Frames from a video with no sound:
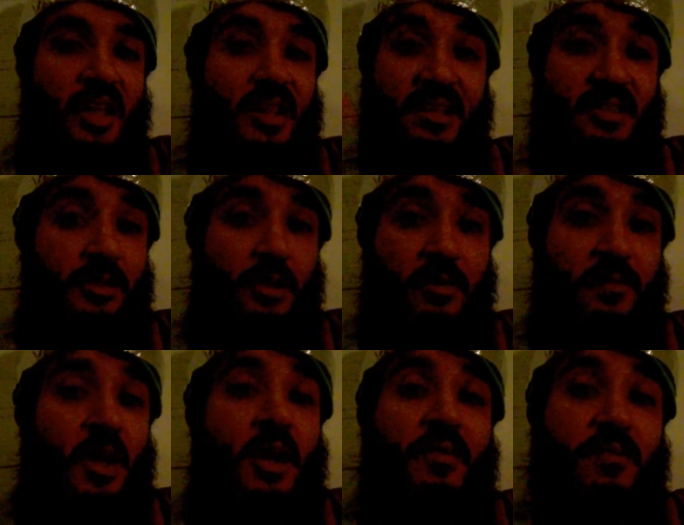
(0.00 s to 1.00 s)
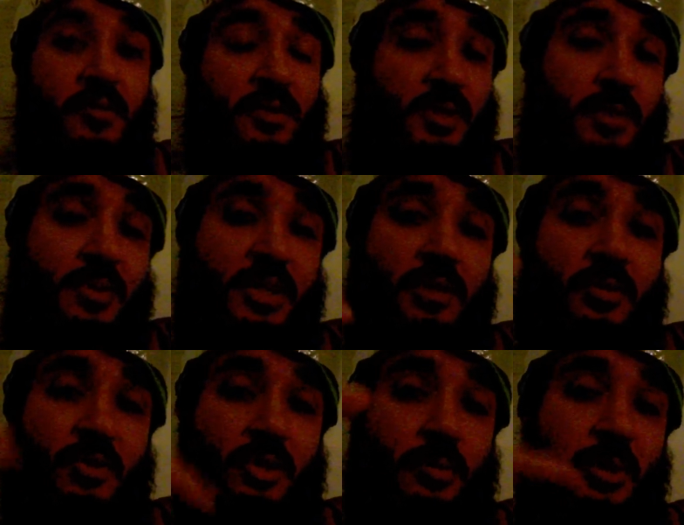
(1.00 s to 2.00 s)
that's enough for some
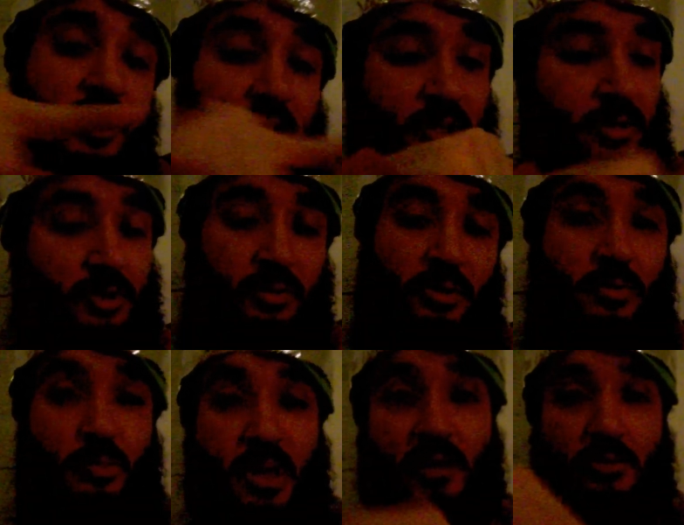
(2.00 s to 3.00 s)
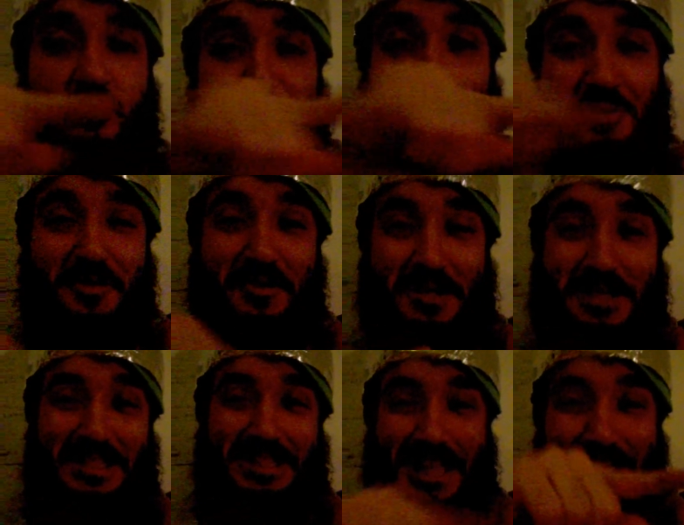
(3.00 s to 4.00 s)
signals coming and then going to bounce on
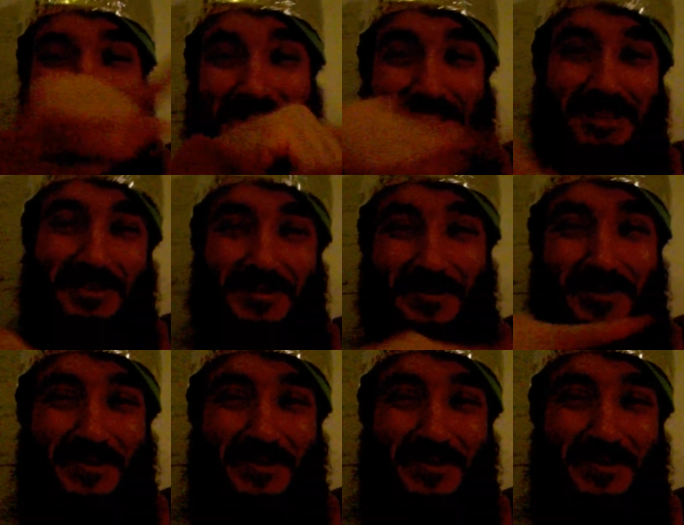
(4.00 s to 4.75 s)
inside you.